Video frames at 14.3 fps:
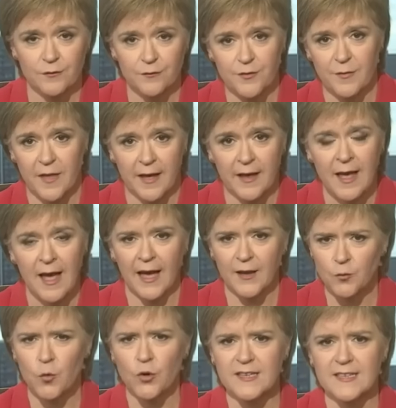Scotland from that. I
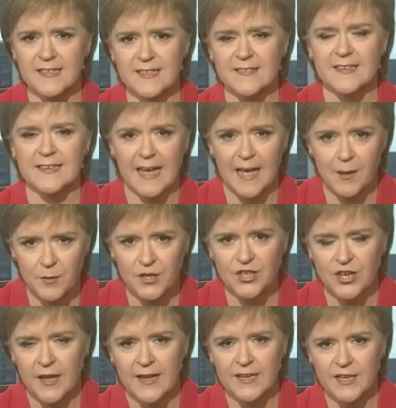don't want to see the
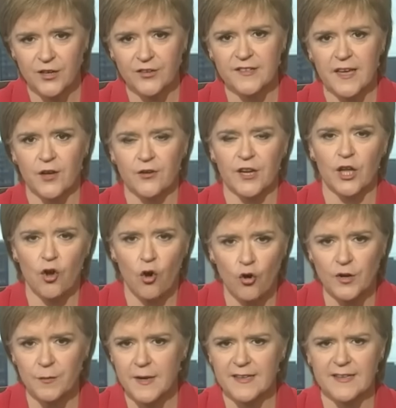damage done to our
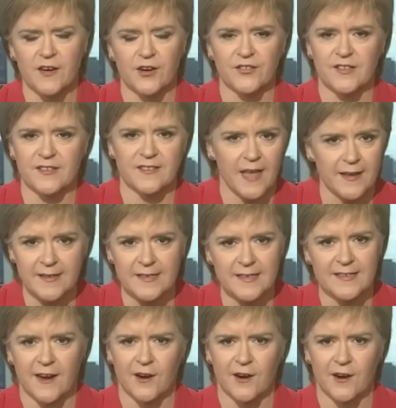economy, to our society, right.